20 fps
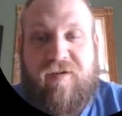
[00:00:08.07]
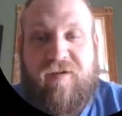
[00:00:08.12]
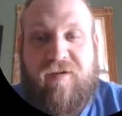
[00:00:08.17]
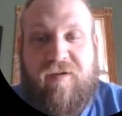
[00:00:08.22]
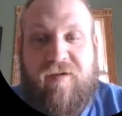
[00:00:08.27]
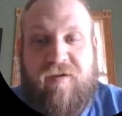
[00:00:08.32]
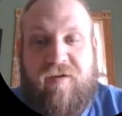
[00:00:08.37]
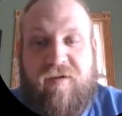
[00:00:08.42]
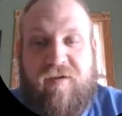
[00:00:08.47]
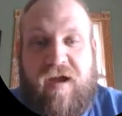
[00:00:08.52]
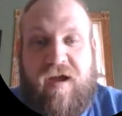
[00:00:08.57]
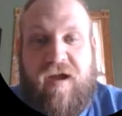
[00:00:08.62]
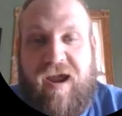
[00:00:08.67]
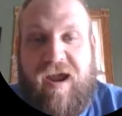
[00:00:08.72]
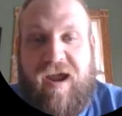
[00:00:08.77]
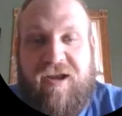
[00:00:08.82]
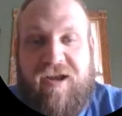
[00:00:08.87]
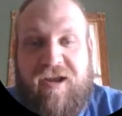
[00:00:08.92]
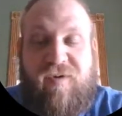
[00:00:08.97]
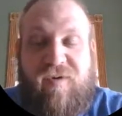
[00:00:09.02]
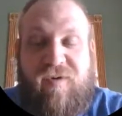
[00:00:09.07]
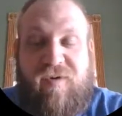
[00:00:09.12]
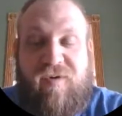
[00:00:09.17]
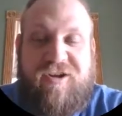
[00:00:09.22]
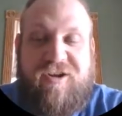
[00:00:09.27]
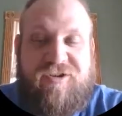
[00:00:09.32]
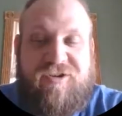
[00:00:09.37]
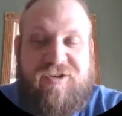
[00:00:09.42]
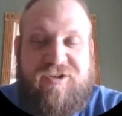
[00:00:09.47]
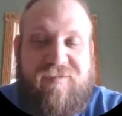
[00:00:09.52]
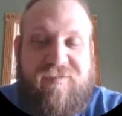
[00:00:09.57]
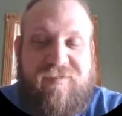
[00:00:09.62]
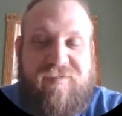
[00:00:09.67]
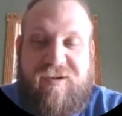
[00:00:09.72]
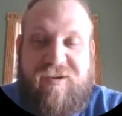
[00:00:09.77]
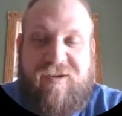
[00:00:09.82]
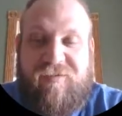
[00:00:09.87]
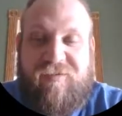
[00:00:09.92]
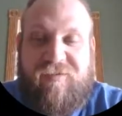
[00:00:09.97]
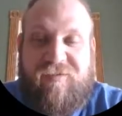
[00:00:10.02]
I had you watch two videos.
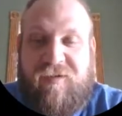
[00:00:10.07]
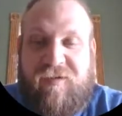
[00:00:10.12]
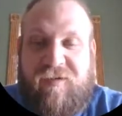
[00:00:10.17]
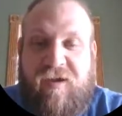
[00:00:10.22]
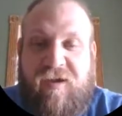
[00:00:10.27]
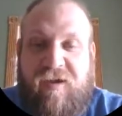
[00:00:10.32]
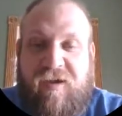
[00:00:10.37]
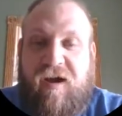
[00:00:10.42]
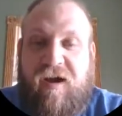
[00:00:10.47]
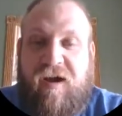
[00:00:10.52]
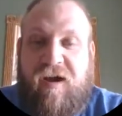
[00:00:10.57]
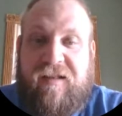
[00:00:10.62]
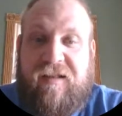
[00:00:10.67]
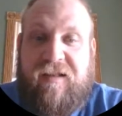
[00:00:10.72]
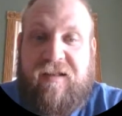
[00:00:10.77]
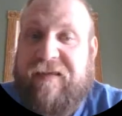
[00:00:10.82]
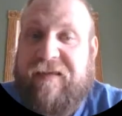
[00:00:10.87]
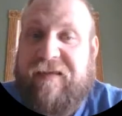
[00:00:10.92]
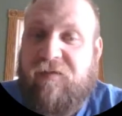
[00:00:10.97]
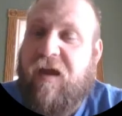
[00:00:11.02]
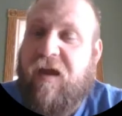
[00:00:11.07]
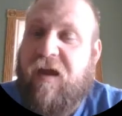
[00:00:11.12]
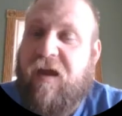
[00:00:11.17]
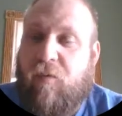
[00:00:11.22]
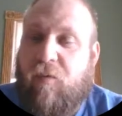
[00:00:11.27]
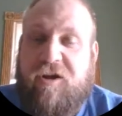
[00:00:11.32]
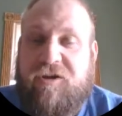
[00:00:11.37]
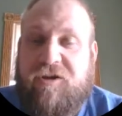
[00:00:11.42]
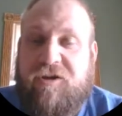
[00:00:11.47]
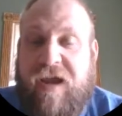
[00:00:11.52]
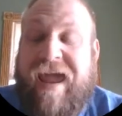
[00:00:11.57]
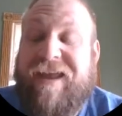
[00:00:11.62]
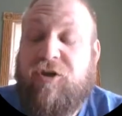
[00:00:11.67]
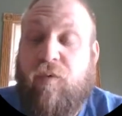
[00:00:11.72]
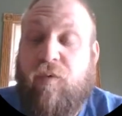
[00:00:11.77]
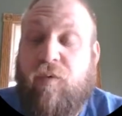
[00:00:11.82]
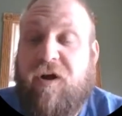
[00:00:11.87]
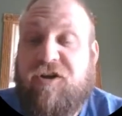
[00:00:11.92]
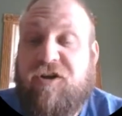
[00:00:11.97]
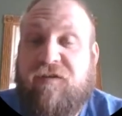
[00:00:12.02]
Last Thursday, I had you
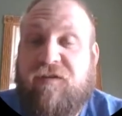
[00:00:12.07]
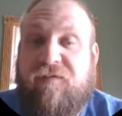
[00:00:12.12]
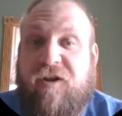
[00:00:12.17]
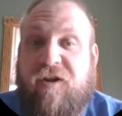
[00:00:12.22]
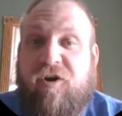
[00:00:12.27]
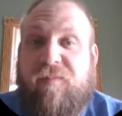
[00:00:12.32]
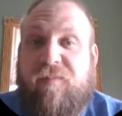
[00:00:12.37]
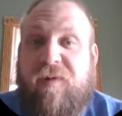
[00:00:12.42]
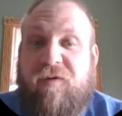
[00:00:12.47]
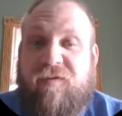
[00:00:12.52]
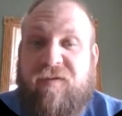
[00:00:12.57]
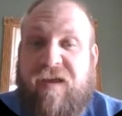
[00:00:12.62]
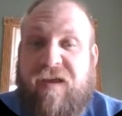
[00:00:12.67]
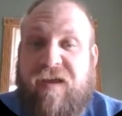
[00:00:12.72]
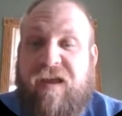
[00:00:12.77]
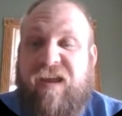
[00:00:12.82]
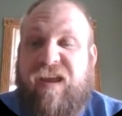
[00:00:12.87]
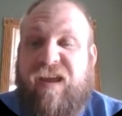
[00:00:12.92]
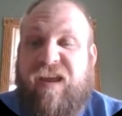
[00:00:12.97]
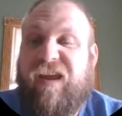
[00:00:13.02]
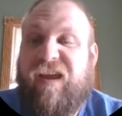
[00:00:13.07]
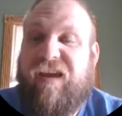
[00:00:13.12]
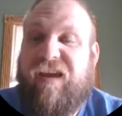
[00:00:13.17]
watch a video about taking